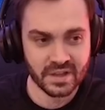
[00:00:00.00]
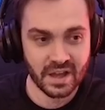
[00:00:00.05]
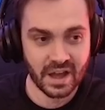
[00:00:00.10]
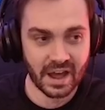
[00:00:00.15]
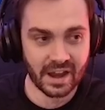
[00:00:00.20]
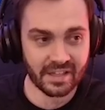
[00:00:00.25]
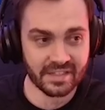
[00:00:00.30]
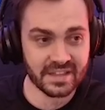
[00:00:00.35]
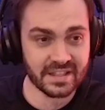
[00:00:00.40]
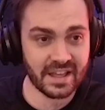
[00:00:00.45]

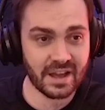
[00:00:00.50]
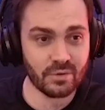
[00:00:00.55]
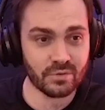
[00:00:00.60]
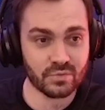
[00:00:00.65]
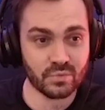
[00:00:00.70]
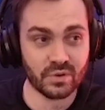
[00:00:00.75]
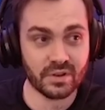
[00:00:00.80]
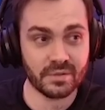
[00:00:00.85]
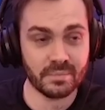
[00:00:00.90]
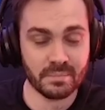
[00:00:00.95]
and I think that
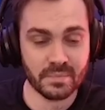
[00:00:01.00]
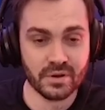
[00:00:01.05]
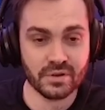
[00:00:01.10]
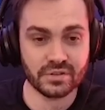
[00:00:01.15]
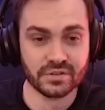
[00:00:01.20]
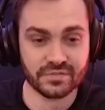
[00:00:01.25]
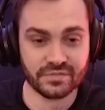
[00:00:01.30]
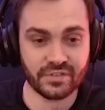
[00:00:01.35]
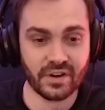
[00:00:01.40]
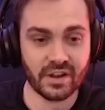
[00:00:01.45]
was one of the
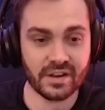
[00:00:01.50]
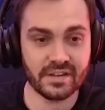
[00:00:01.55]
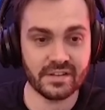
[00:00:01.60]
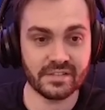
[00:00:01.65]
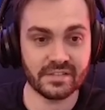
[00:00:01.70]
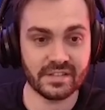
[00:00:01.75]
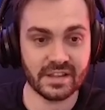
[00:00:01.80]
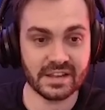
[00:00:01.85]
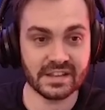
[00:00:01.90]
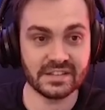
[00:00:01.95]
most
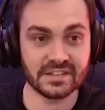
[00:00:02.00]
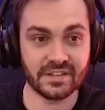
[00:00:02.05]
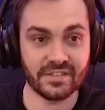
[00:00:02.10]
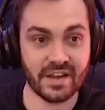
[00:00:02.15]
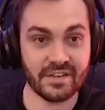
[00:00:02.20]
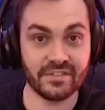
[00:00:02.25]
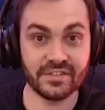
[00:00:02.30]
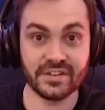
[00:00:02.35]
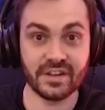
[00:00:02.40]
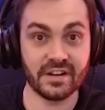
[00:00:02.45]
fun things I've
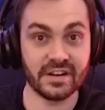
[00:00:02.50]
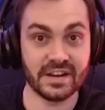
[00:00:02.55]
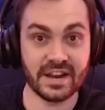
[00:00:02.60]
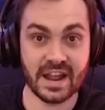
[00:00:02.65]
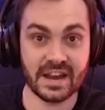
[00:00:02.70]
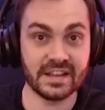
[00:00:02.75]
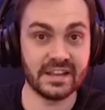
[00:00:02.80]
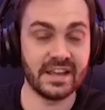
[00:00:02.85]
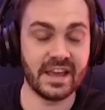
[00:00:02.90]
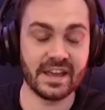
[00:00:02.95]
ever done in
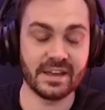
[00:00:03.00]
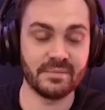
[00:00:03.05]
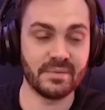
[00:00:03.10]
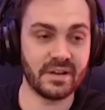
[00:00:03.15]
any game